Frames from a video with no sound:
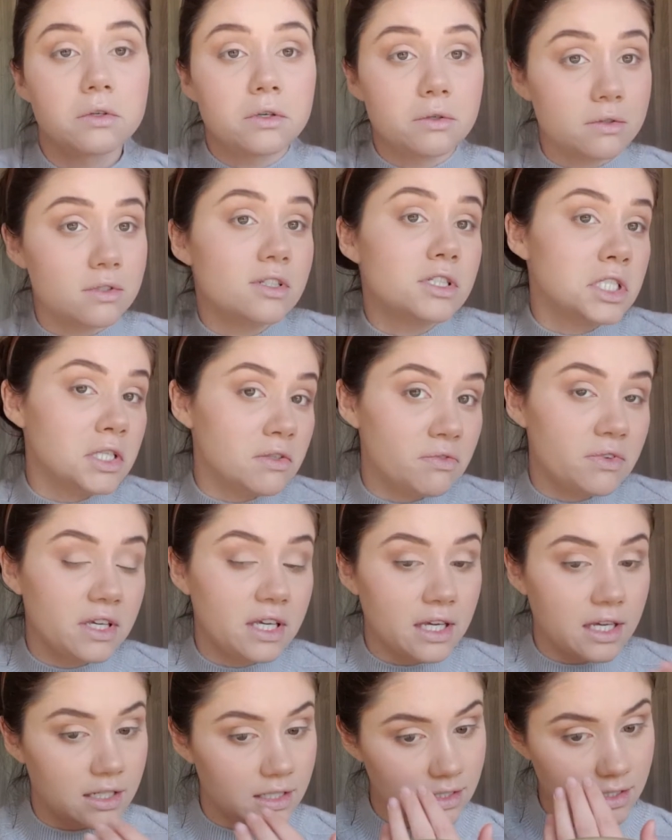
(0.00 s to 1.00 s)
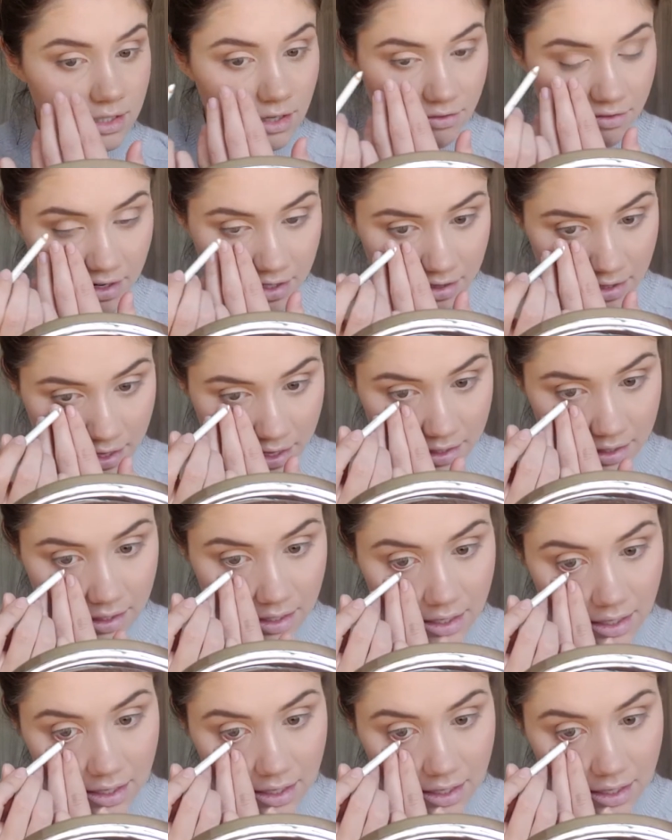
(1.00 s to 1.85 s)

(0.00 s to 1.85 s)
your certificate and stuff like that,